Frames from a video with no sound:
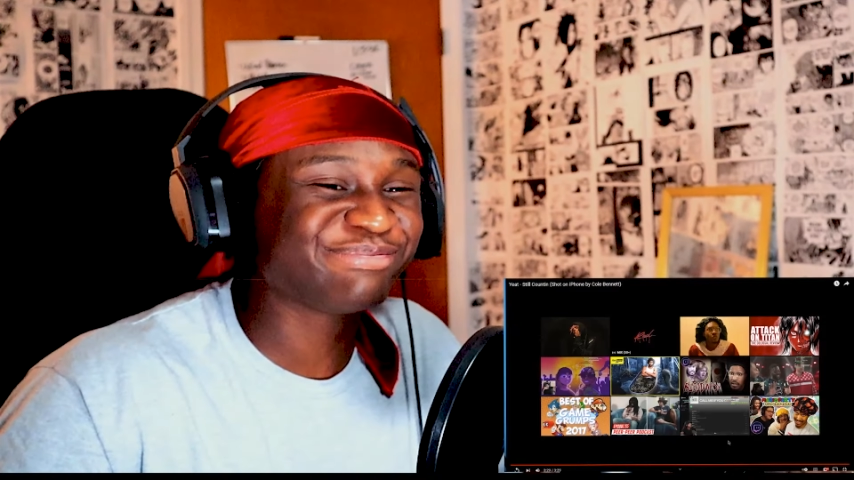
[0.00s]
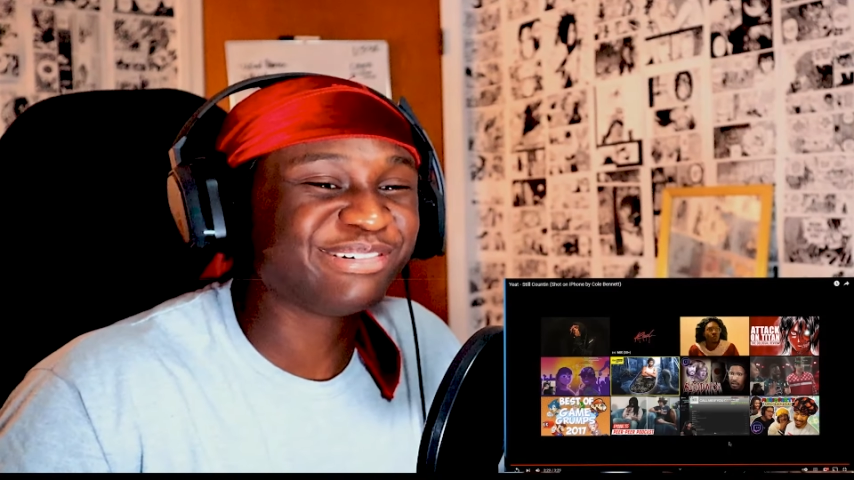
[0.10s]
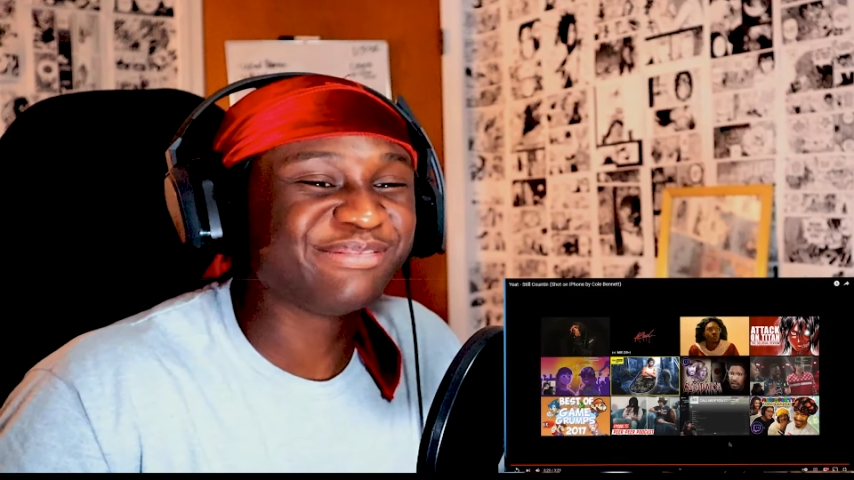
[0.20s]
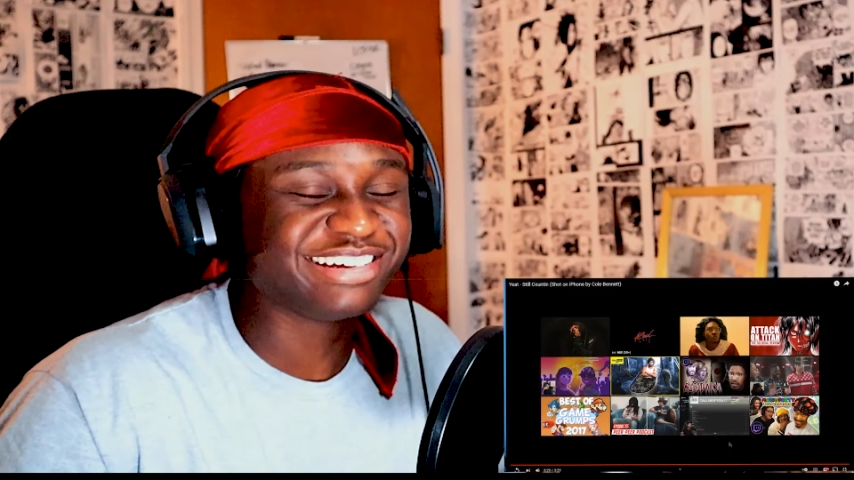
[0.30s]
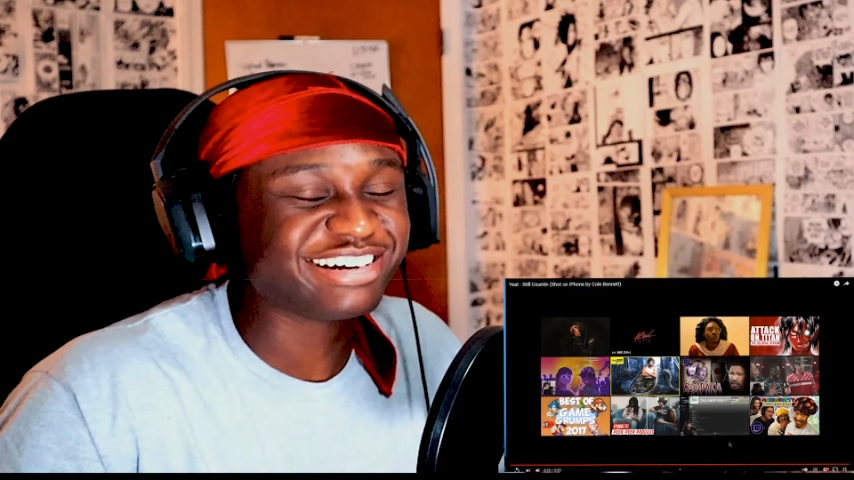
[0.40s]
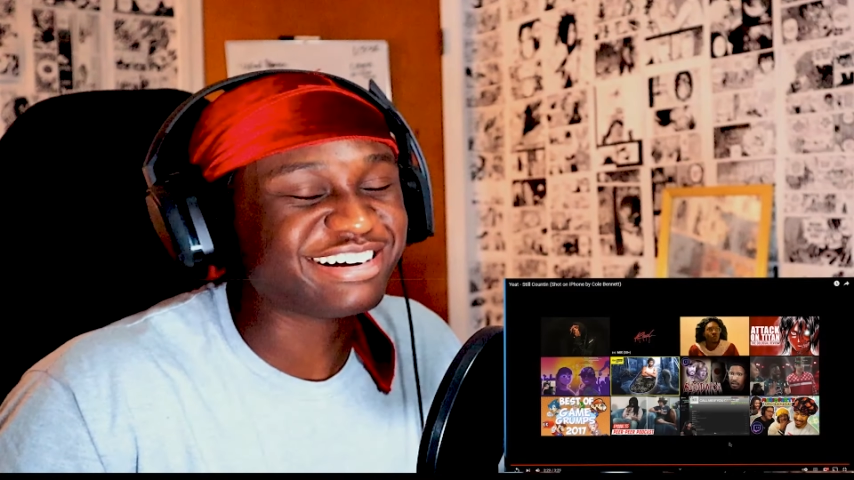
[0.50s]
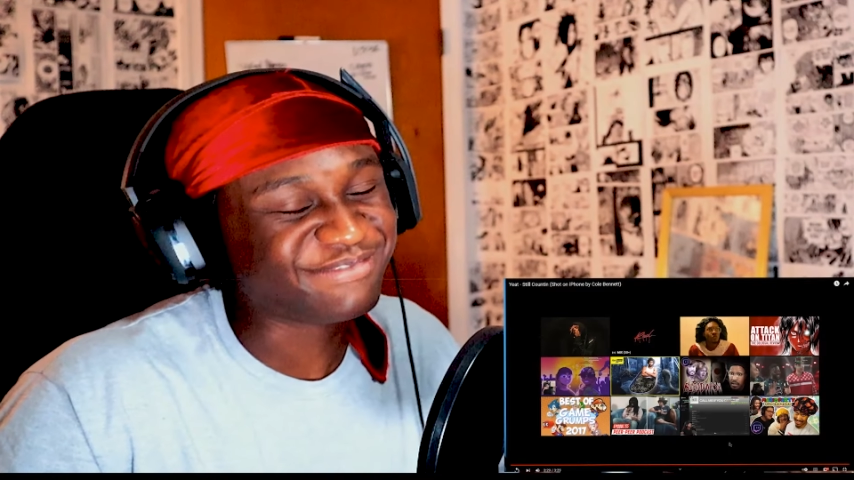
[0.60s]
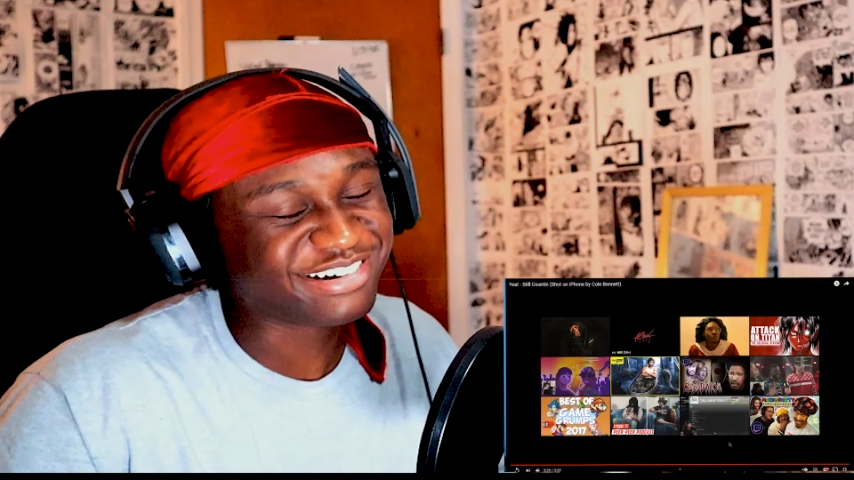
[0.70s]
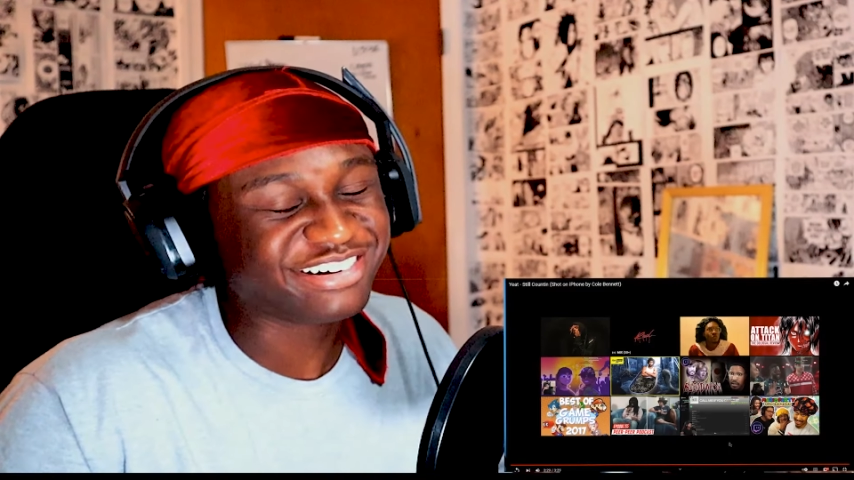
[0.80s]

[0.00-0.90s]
put me on, bro.